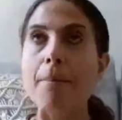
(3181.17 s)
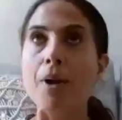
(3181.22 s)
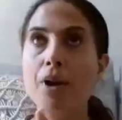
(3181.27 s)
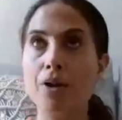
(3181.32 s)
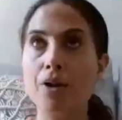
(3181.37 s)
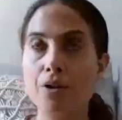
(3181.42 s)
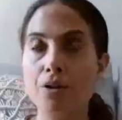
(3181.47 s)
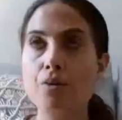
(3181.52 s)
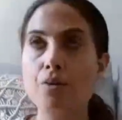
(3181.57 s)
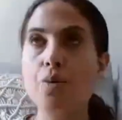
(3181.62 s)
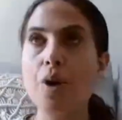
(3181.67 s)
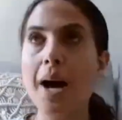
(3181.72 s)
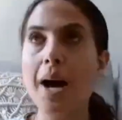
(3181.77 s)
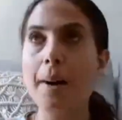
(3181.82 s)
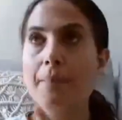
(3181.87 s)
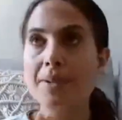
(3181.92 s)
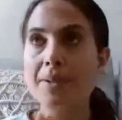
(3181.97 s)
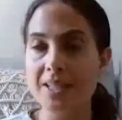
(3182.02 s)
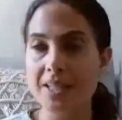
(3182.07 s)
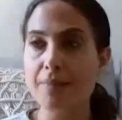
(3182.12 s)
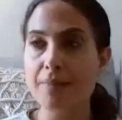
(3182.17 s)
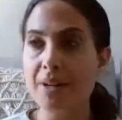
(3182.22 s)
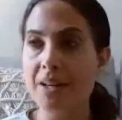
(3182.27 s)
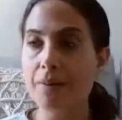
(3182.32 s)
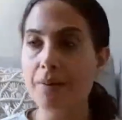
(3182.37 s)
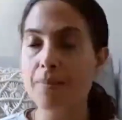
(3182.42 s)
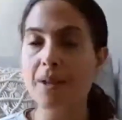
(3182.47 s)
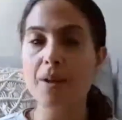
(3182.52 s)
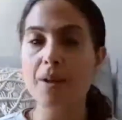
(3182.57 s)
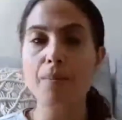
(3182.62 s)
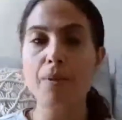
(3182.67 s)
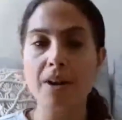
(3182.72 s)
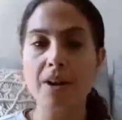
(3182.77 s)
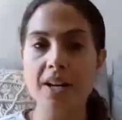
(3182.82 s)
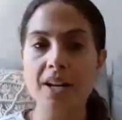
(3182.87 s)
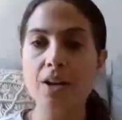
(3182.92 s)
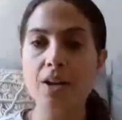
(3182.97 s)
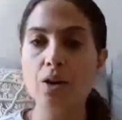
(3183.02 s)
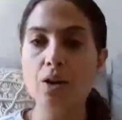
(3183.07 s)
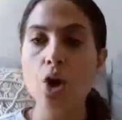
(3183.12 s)
partner, who happens to be in a male
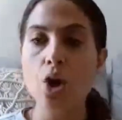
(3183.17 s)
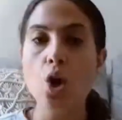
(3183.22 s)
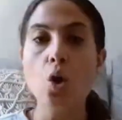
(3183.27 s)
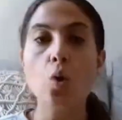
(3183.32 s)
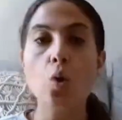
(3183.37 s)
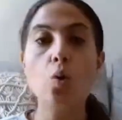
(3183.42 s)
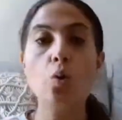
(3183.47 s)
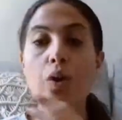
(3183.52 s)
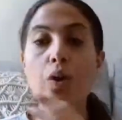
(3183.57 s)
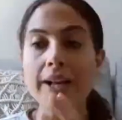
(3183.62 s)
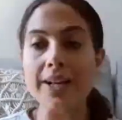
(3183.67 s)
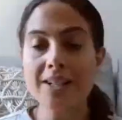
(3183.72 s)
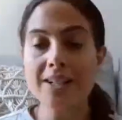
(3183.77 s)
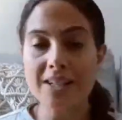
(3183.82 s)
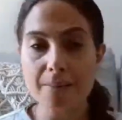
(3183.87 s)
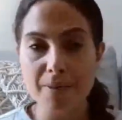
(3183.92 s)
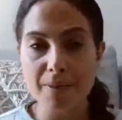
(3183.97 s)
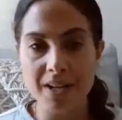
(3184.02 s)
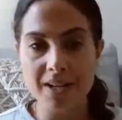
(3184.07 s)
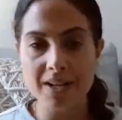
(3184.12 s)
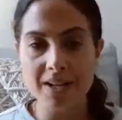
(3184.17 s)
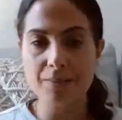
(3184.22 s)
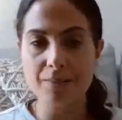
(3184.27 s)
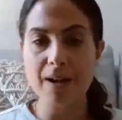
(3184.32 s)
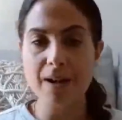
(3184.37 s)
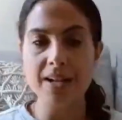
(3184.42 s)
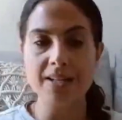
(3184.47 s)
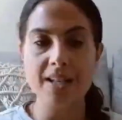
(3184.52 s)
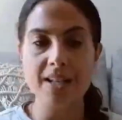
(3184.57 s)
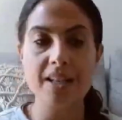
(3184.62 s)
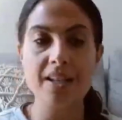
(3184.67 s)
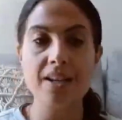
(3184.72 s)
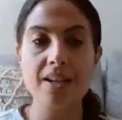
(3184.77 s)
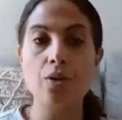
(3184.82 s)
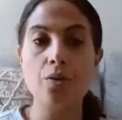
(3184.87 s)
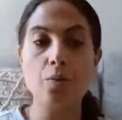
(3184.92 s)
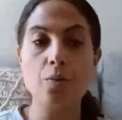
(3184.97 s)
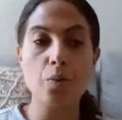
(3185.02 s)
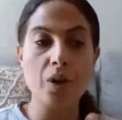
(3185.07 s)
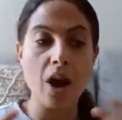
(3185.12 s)
body and who likes to be in his
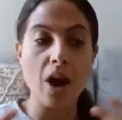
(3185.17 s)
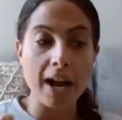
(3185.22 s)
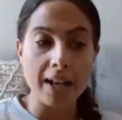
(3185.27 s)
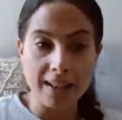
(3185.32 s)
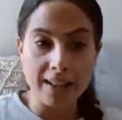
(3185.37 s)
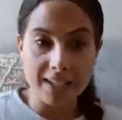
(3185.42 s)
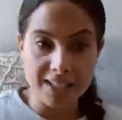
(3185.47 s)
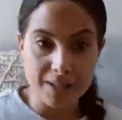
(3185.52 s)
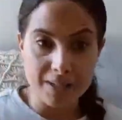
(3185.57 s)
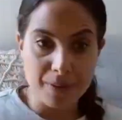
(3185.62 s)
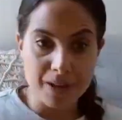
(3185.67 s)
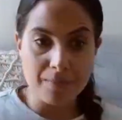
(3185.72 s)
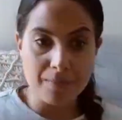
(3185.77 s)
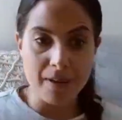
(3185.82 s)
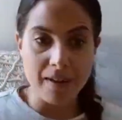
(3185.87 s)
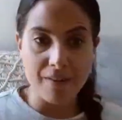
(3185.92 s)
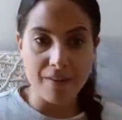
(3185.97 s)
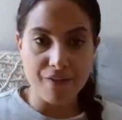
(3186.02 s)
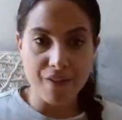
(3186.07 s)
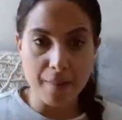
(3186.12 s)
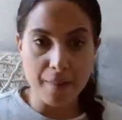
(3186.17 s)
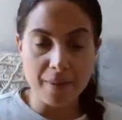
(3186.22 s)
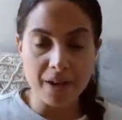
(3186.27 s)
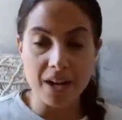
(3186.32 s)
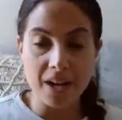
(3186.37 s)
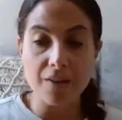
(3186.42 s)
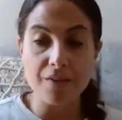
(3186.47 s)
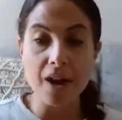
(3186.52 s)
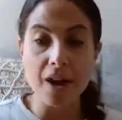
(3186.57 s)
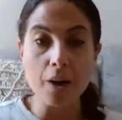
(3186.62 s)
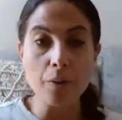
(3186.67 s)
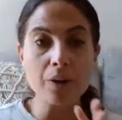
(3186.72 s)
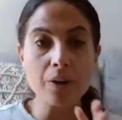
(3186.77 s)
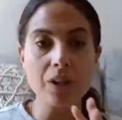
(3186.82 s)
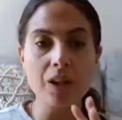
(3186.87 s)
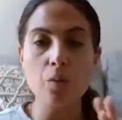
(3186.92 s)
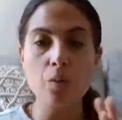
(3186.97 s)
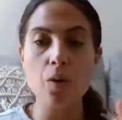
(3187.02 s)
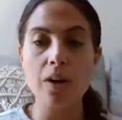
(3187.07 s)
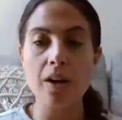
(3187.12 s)
masculine, where I like to be in my feminine, if I
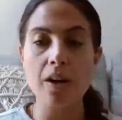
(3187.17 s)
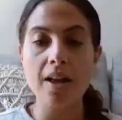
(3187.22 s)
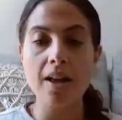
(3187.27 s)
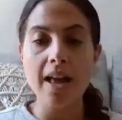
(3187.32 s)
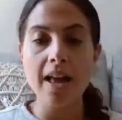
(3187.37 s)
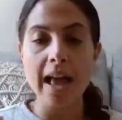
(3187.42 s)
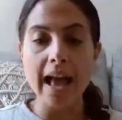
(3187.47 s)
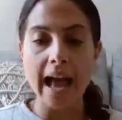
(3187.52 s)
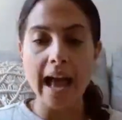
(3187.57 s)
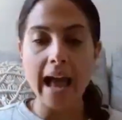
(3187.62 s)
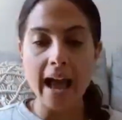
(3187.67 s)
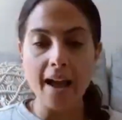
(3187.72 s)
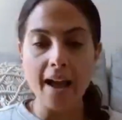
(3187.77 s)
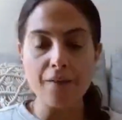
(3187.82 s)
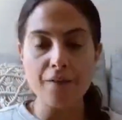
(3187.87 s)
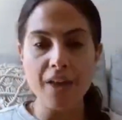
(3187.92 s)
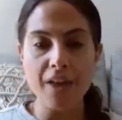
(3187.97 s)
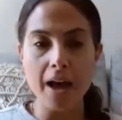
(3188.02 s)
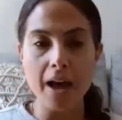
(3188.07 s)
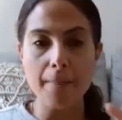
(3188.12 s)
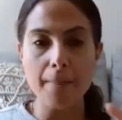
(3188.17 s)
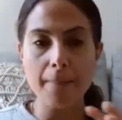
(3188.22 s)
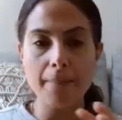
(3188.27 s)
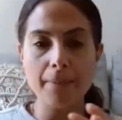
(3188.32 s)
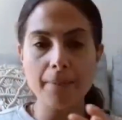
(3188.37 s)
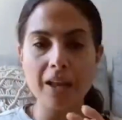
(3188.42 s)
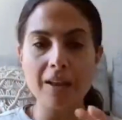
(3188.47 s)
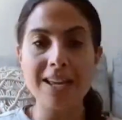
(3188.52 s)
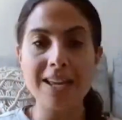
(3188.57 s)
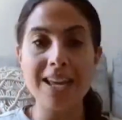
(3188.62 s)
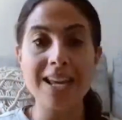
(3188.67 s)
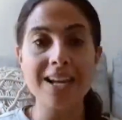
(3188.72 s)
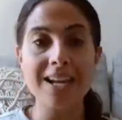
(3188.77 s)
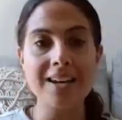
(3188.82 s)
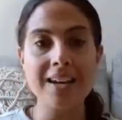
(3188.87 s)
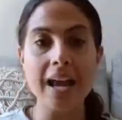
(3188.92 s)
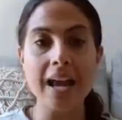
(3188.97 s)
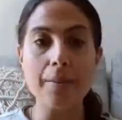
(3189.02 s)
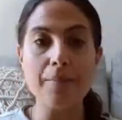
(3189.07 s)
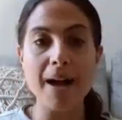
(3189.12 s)
really want to have that like yin
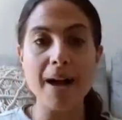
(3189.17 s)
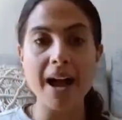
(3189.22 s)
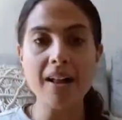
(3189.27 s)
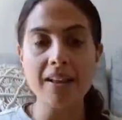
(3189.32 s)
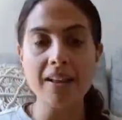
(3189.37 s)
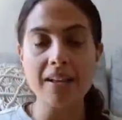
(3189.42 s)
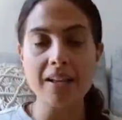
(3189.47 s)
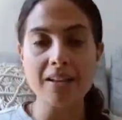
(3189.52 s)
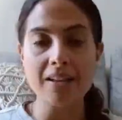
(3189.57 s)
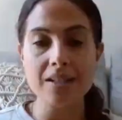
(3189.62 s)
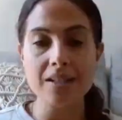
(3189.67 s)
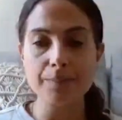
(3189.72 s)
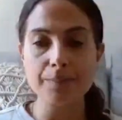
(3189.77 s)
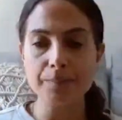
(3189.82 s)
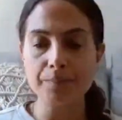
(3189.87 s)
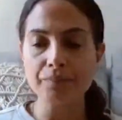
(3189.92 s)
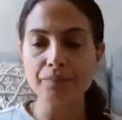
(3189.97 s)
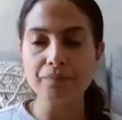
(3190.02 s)
and yang balance,